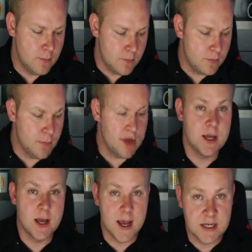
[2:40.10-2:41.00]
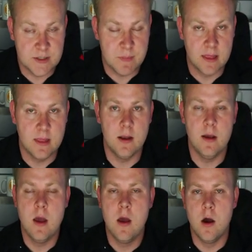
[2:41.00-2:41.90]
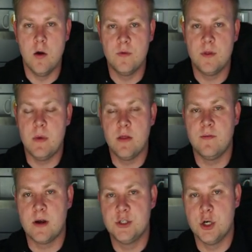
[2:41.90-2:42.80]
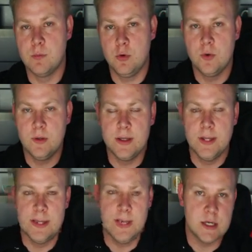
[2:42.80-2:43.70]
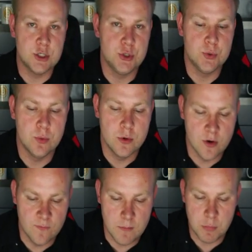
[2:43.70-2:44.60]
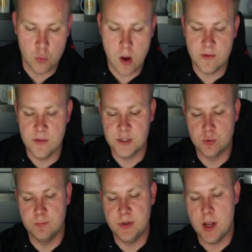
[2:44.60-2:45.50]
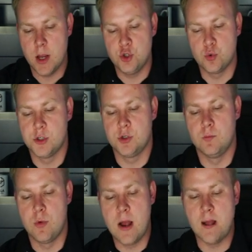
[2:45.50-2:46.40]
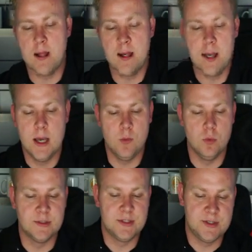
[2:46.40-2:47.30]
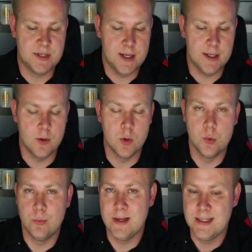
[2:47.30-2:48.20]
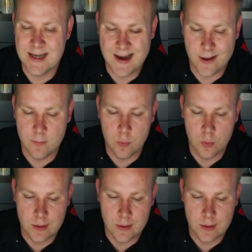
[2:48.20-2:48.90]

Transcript: being expected over the month of October leading into November. Whether this will be a short-term rally and will sustain, only time will